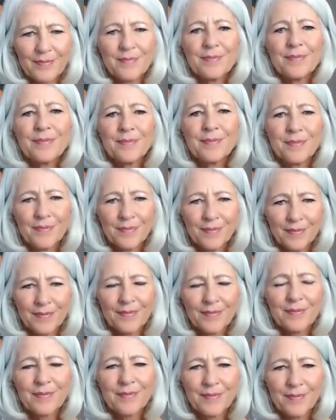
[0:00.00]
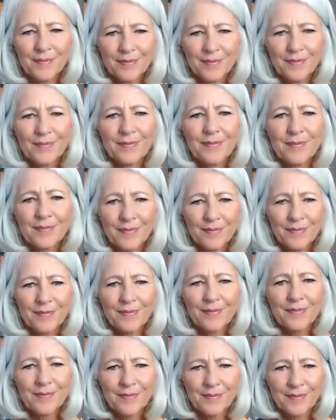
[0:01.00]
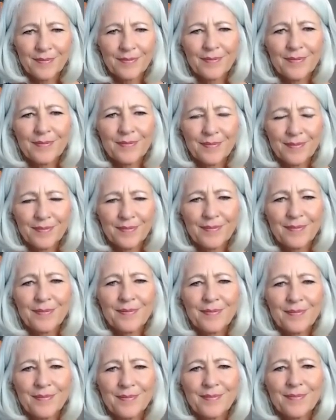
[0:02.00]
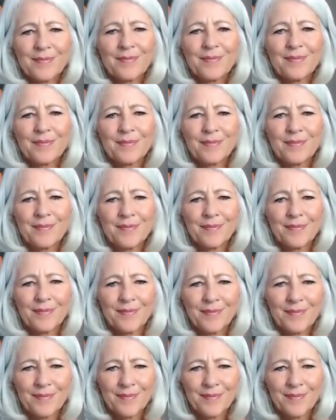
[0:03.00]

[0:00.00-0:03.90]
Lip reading: [no speech]